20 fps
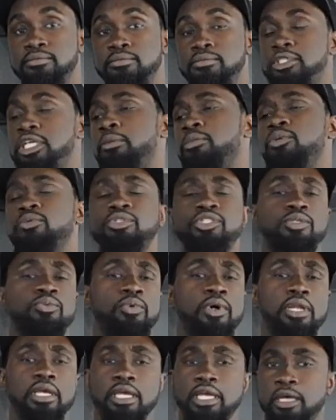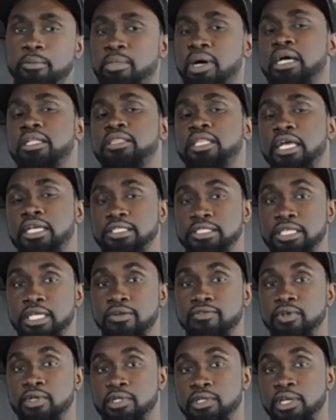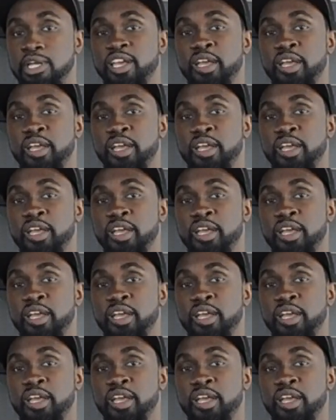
Tell me what you want to hear about Thanksgiving.